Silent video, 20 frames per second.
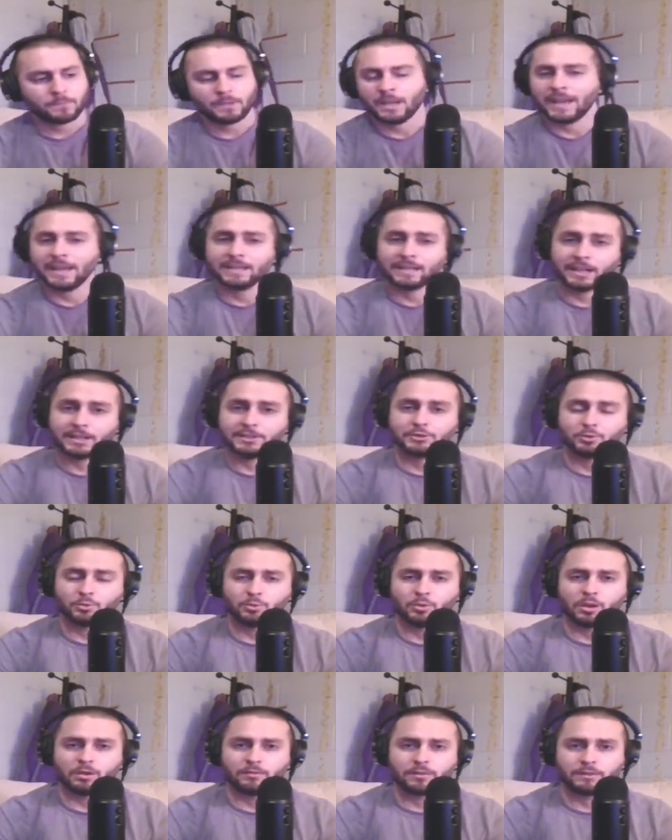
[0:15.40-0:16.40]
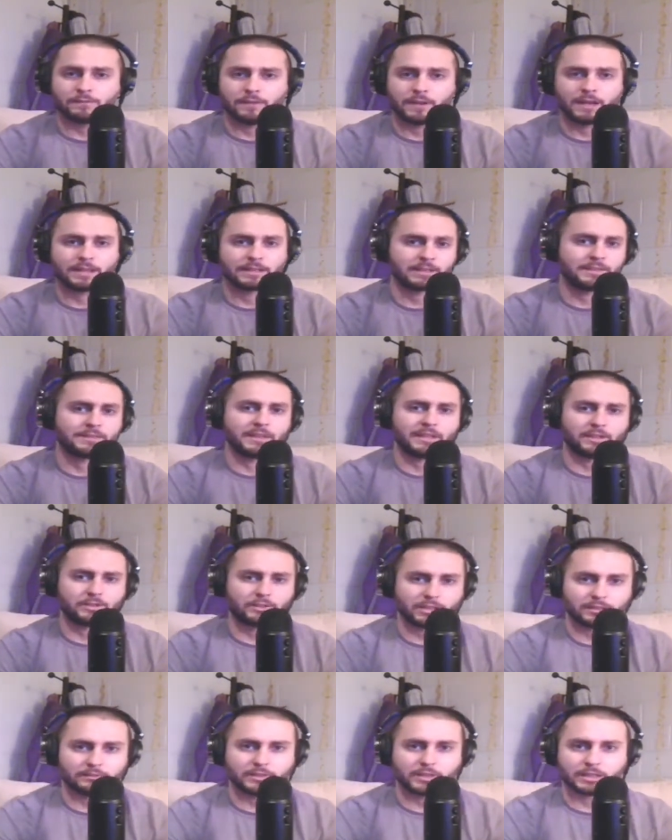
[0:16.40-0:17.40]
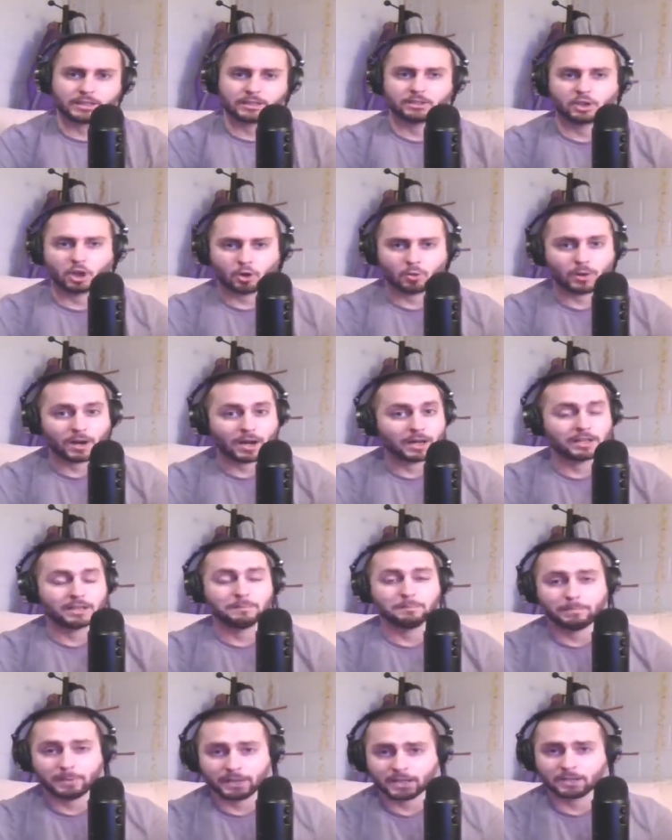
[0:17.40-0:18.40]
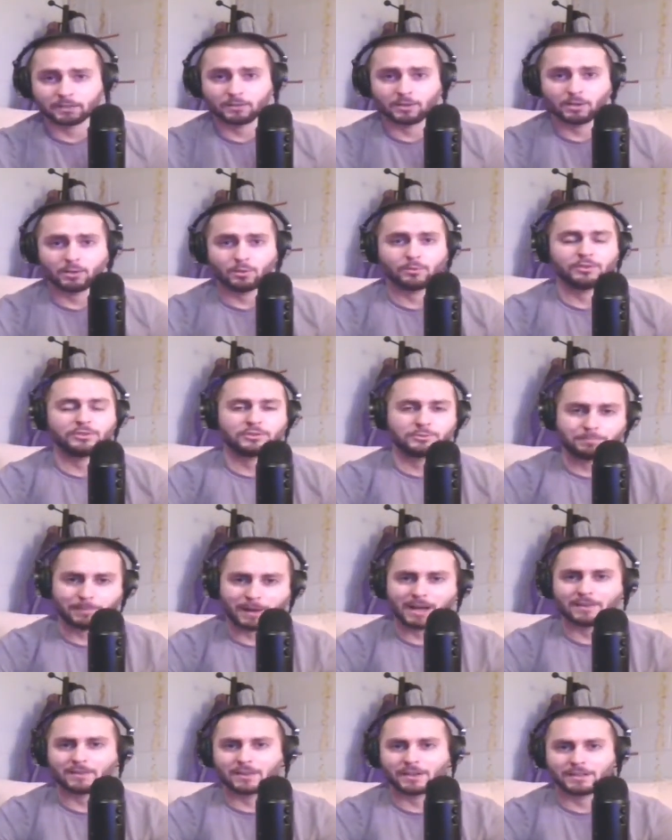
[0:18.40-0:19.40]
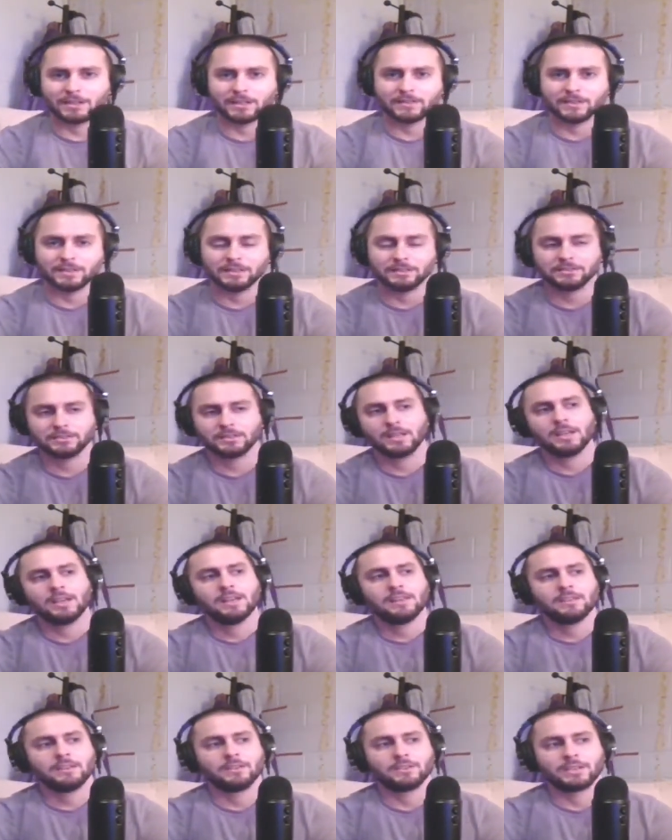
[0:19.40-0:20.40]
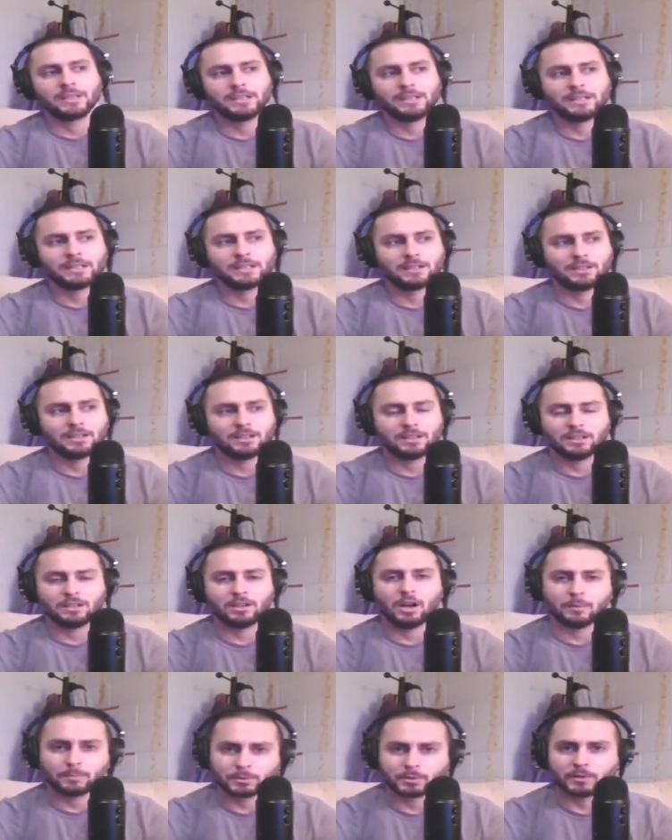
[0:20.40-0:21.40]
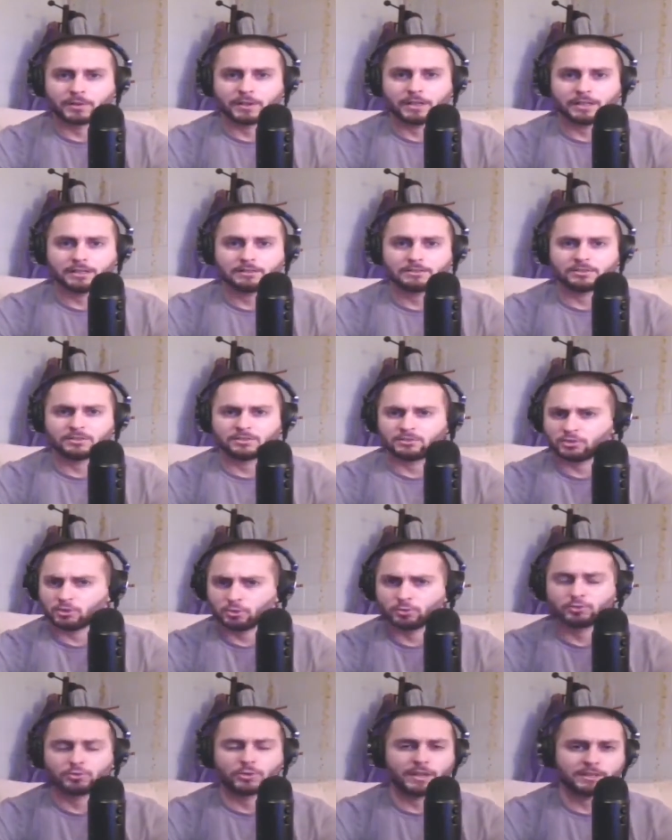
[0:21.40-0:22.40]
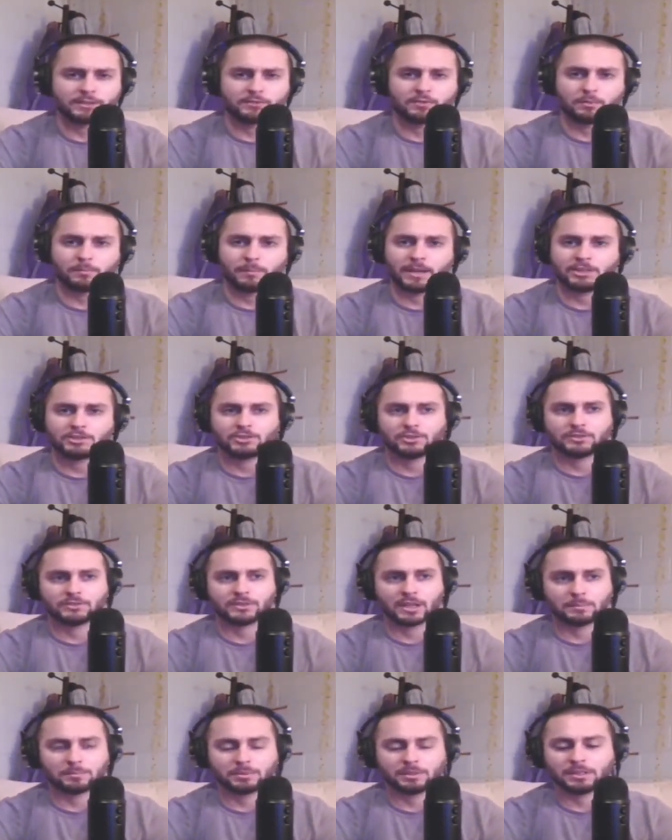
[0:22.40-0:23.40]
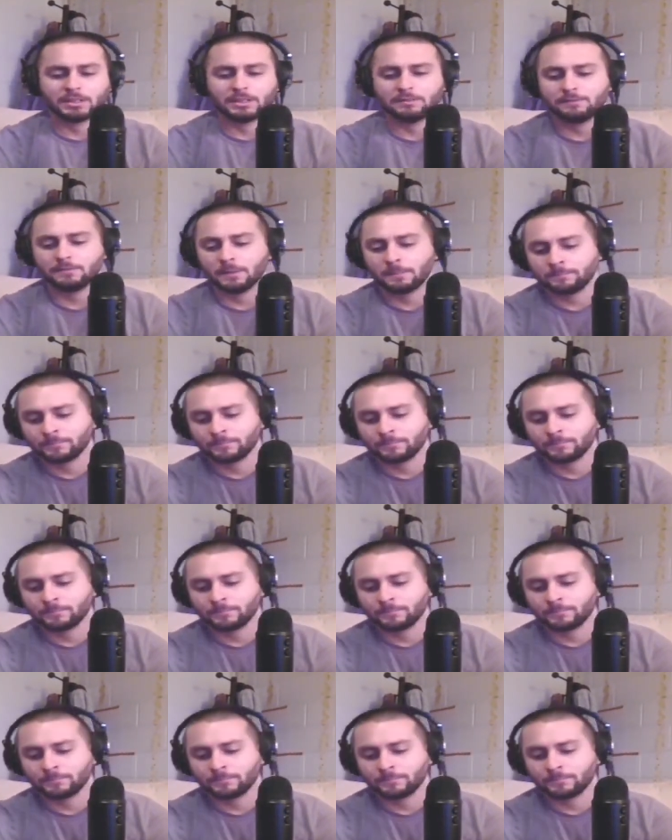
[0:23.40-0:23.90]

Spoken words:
And I do love the fact that they are giving Gohan and Piccolo the spotlight in this. They're getting upgrades, new transformations, I believe.